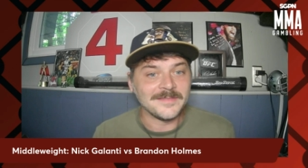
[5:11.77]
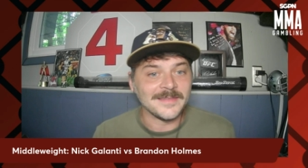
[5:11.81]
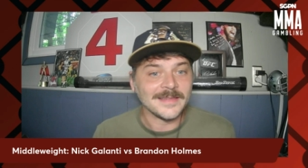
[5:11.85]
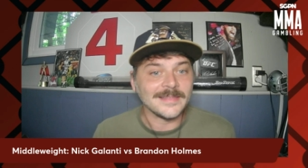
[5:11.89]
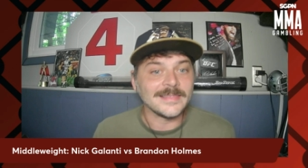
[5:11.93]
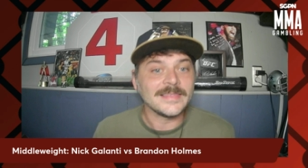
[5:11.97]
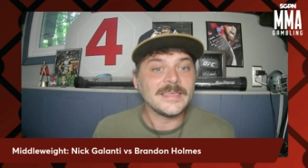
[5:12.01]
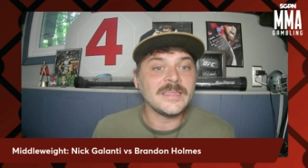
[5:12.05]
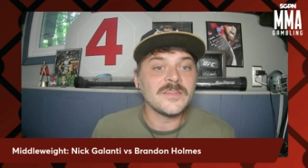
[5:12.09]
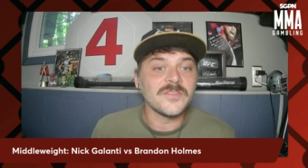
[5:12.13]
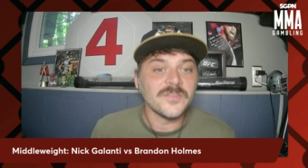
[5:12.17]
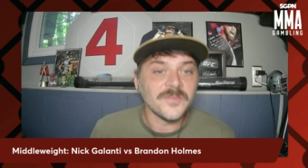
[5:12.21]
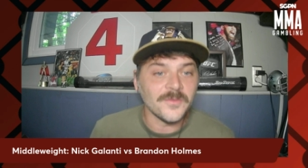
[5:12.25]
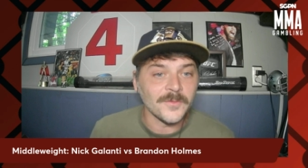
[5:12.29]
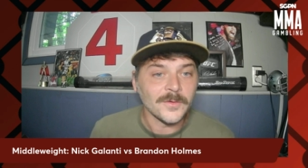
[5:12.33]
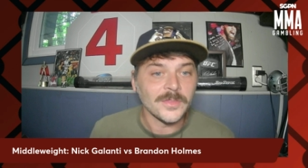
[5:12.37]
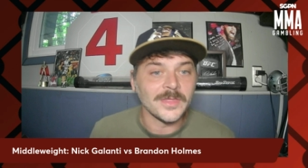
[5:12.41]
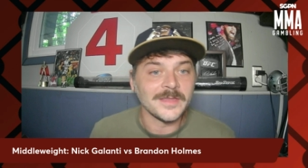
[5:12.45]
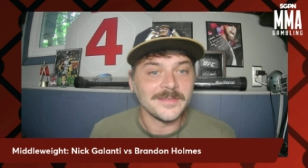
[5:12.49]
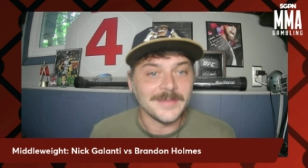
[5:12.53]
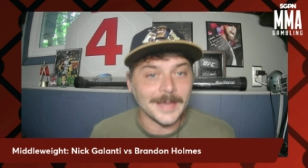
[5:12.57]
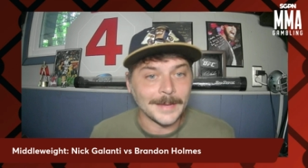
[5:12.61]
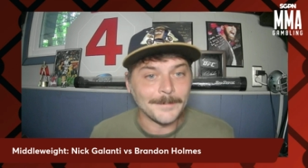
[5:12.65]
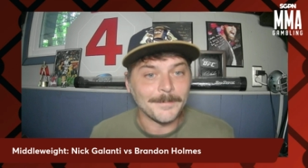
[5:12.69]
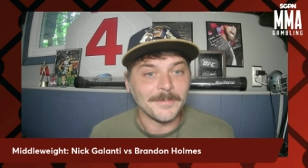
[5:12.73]
at least for the
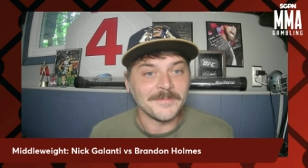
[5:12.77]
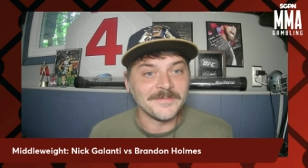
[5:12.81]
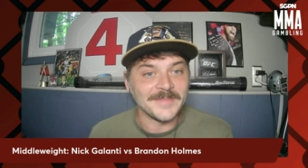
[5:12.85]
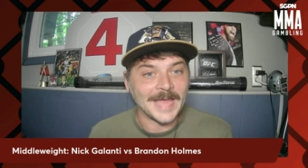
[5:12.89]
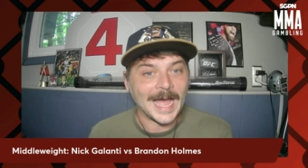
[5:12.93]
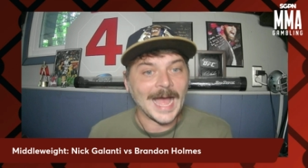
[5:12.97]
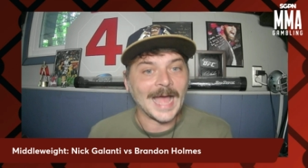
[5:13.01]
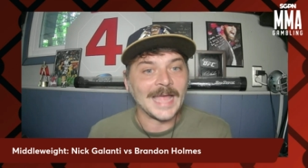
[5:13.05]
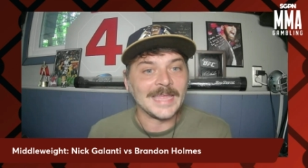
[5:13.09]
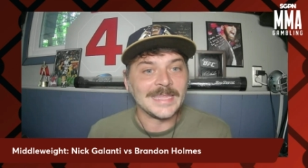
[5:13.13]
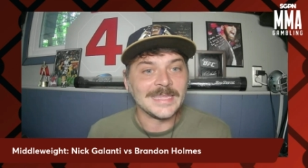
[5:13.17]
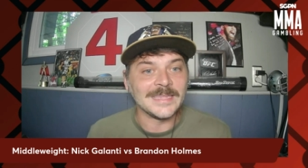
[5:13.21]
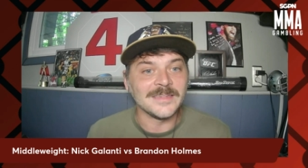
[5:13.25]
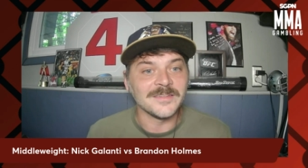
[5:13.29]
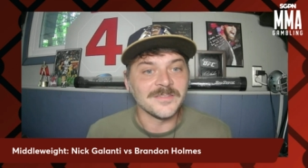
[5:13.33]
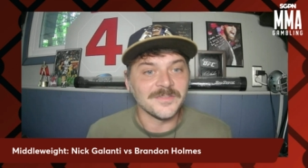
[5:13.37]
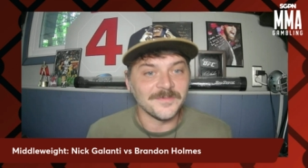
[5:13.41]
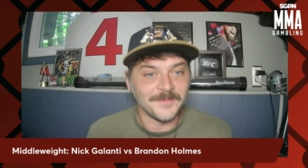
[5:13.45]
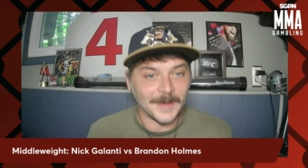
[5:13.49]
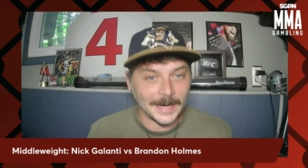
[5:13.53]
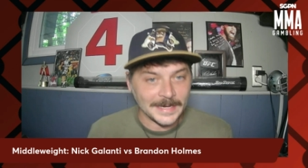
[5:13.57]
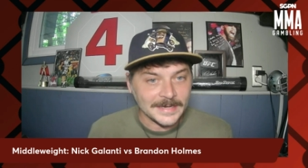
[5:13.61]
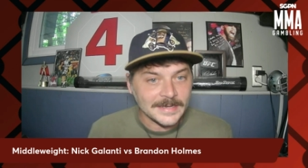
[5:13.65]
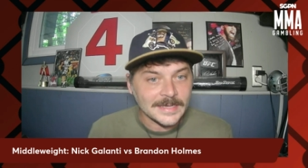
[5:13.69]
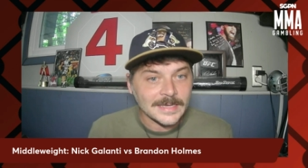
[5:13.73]
type of guy he's
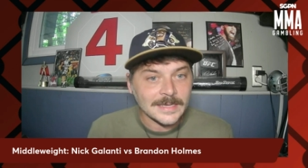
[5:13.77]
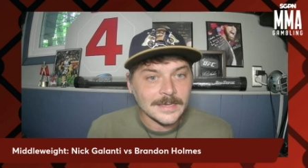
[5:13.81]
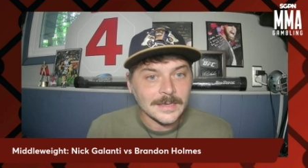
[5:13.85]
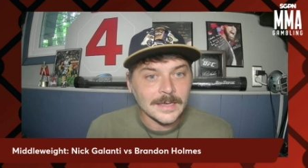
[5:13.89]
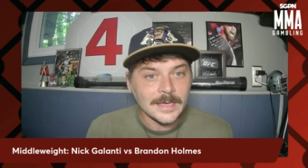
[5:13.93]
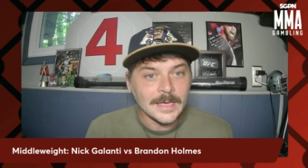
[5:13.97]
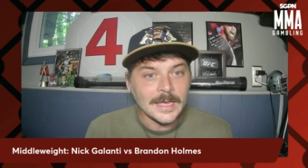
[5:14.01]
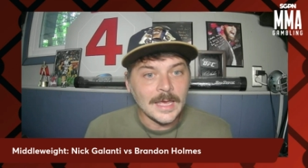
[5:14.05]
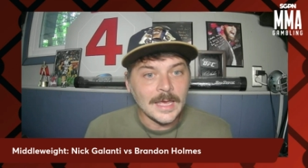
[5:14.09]
fighting.